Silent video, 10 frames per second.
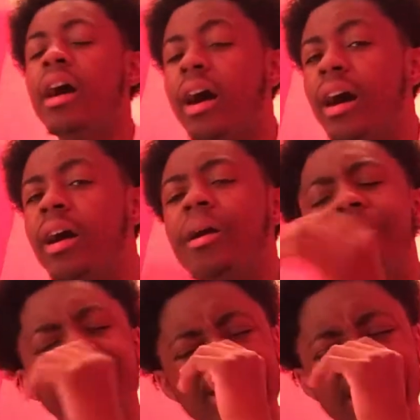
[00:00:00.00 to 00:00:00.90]

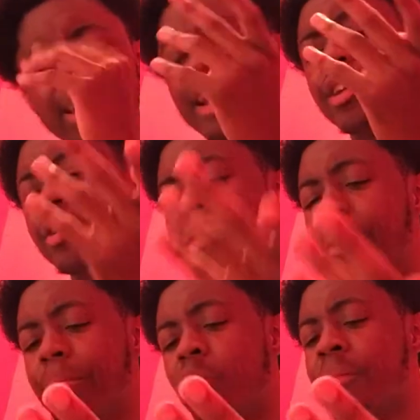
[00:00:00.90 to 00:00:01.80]
Um, just a lot of
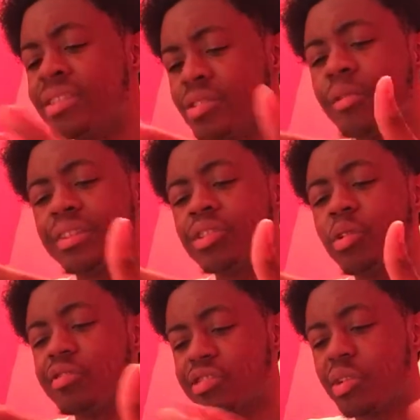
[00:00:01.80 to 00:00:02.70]
great moments on this
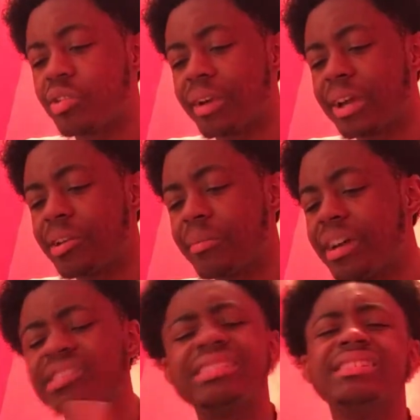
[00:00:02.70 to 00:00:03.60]
whole song right here,
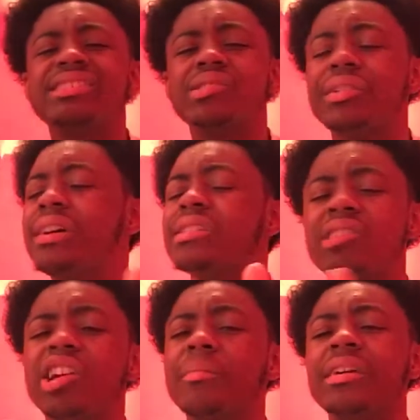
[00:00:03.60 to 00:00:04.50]
man. Just listen to it.
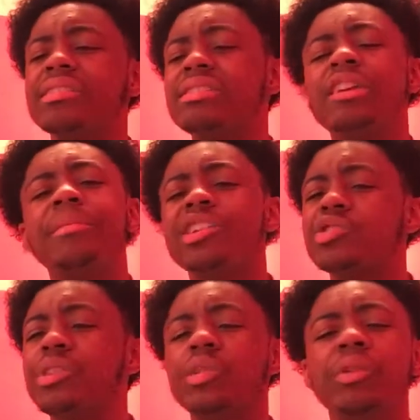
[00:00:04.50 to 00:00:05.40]
Talking about stuff about
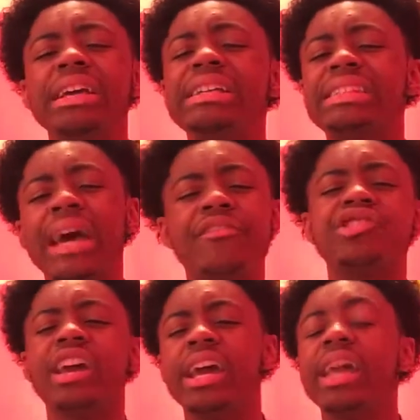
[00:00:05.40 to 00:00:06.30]
21. He's
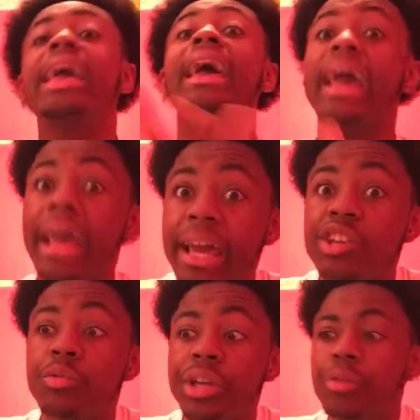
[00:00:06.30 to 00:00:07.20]
Savage Gang and
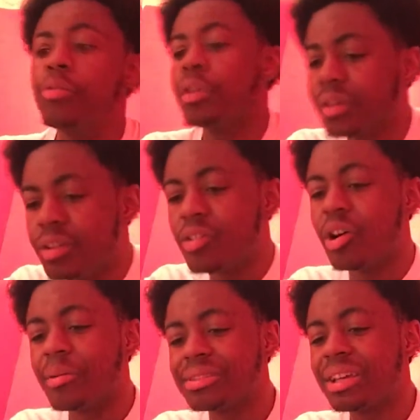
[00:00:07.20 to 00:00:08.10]
21. You know
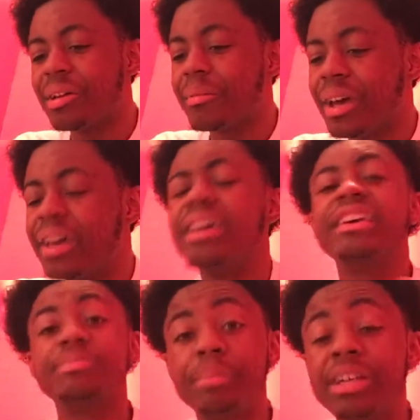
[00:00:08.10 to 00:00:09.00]
what I'm saying, man?
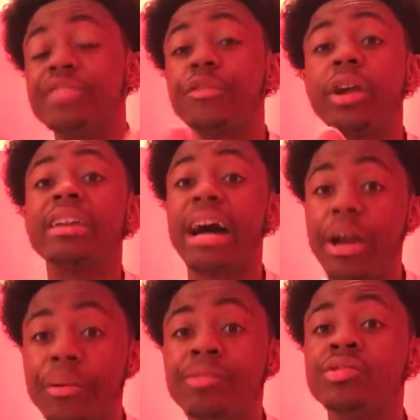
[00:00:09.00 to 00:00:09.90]
His best friend
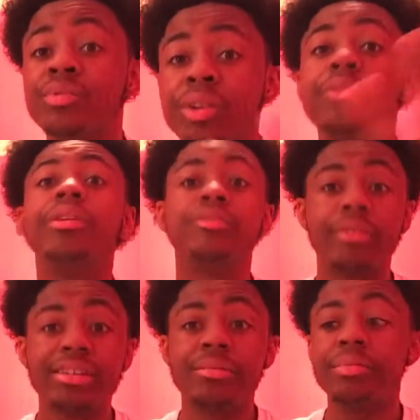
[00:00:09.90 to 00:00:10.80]
died when he was 21.
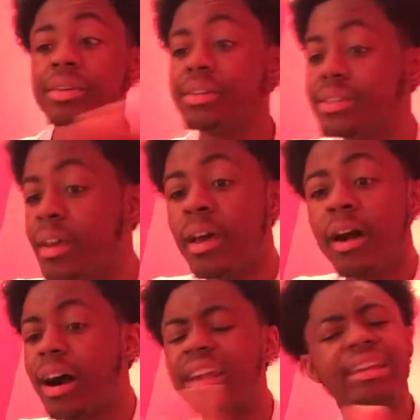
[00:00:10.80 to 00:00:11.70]
Rest in peace.
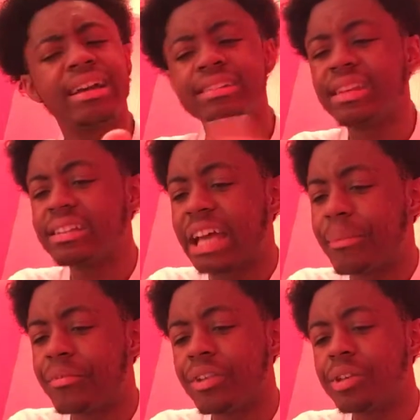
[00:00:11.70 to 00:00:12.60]
Uh, a lot of things
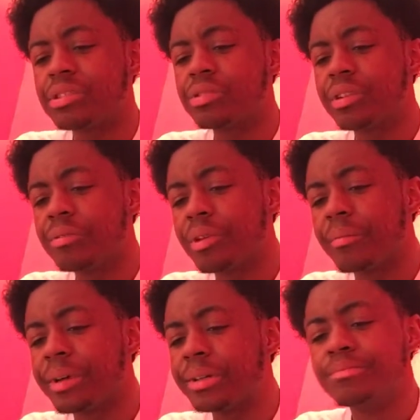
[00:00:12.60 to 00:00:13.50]
happened when he was
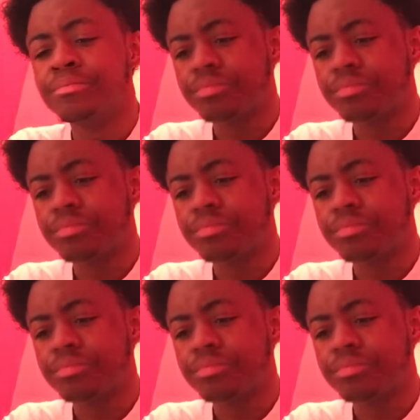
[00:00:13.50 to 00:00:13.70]
21, man.